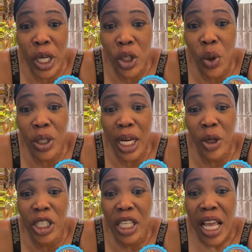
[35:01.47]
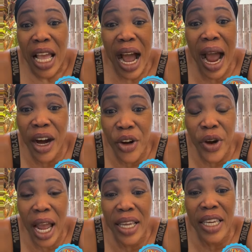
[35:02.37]
it out of us angry
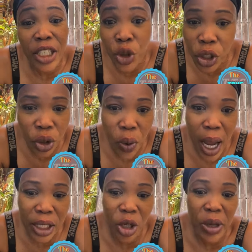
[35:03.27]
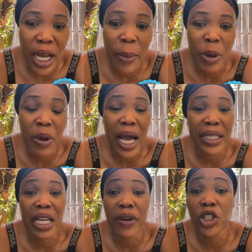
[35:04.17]
and hatred towards Jamaica people, because I
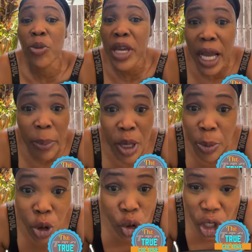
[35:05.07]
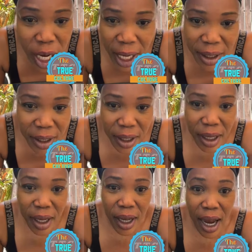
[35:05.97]
never Jamaica people do you that.
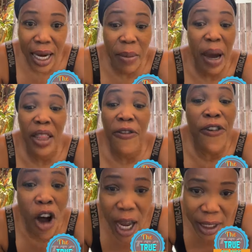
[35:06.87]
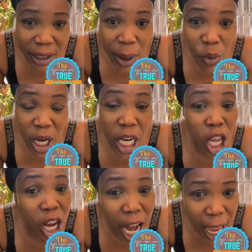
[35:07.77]
And the motherfuckers them where in your
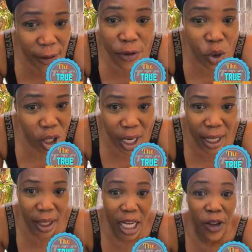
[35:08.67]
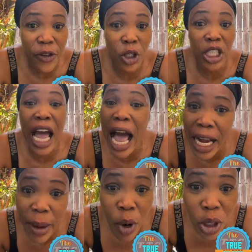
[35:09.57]
life do you that. And if you just call
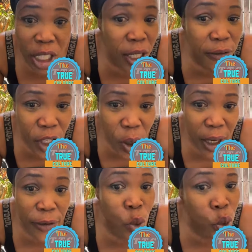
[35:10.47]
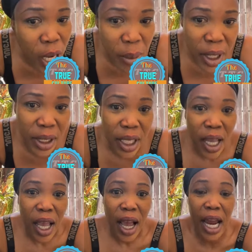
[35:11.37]
them out individually if you who them is.
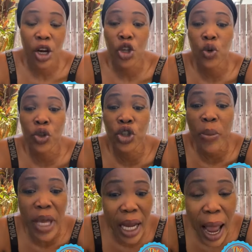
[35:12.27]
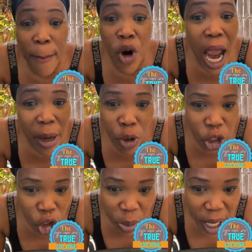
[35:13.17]
And not use Jamaica, broad brush
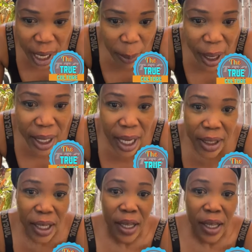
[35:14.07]
Jamaica pan that.